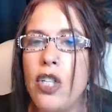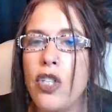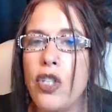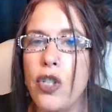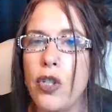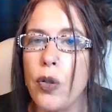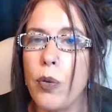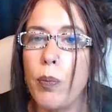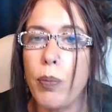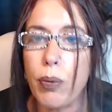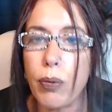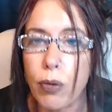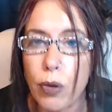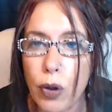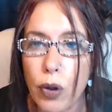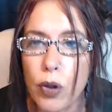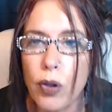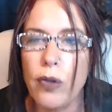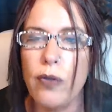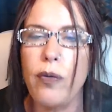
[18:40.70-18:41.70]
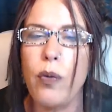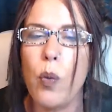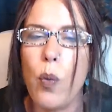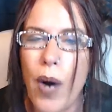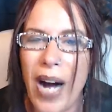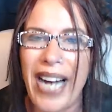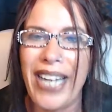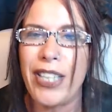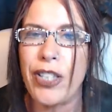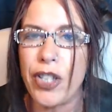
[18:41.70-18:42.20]
to prove
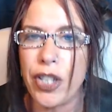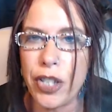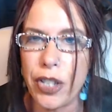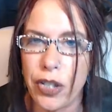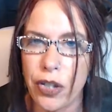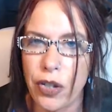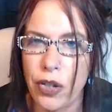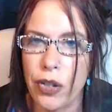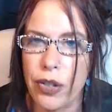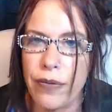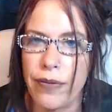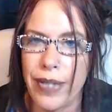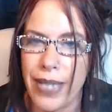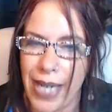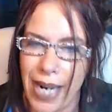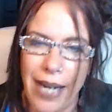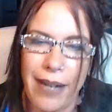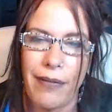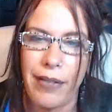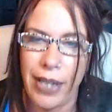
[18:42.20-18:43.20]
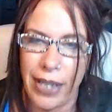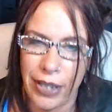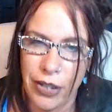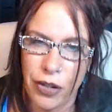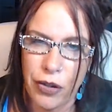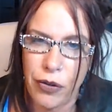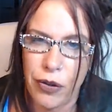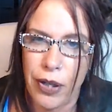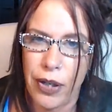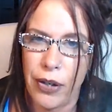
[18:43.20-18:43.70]
why she deserves an
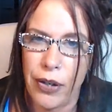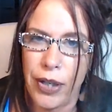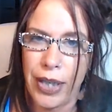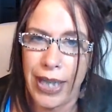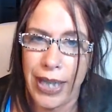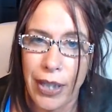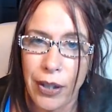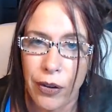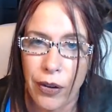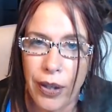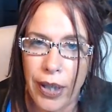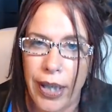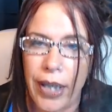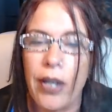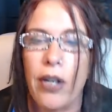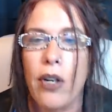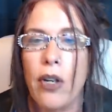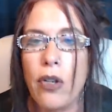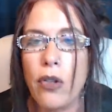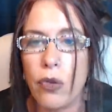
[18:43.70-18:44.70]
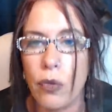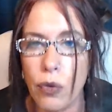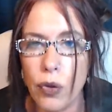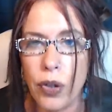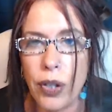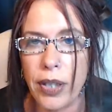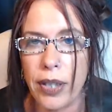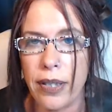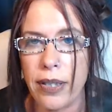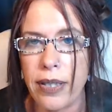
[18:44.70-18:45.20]
evidentiary hearing through
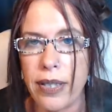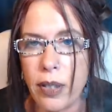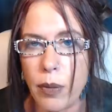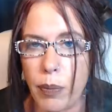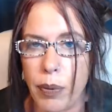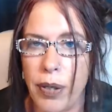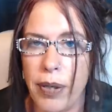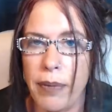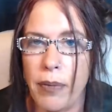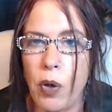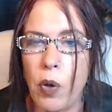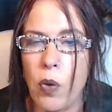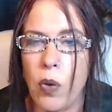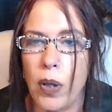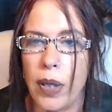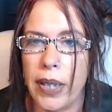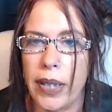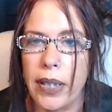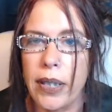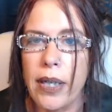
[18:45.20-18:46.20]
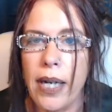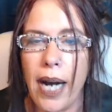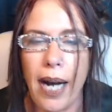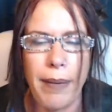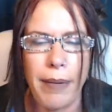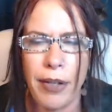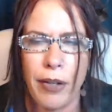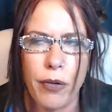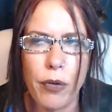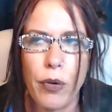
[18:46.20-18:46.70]
the Supreme Court. I
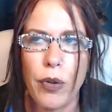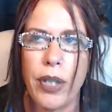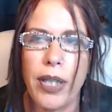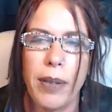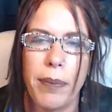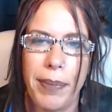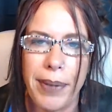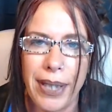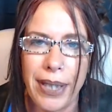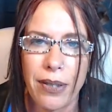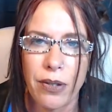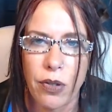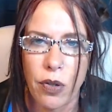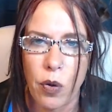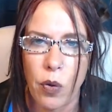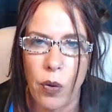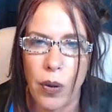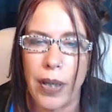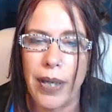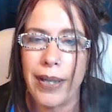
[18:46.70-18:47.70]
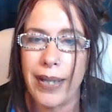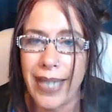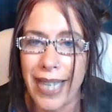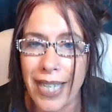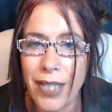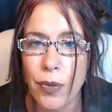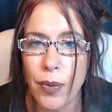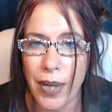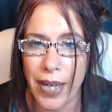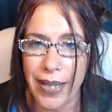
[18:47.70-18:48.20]
mean, through the appeals court.
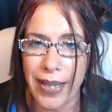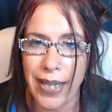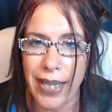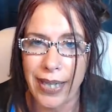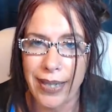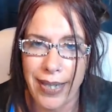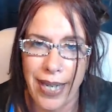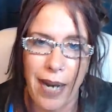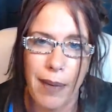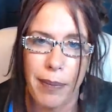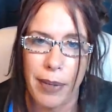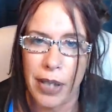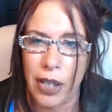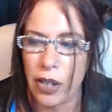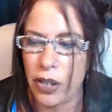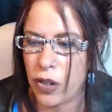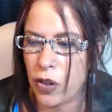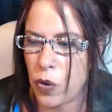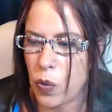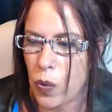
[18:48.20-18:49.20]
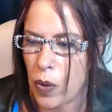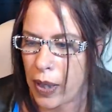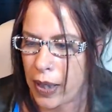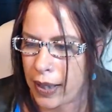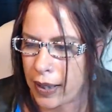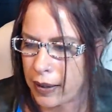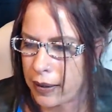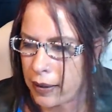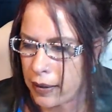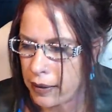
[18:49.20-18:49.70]
That's what I think is happening on the
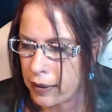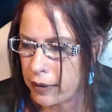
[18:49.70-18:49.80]
20th.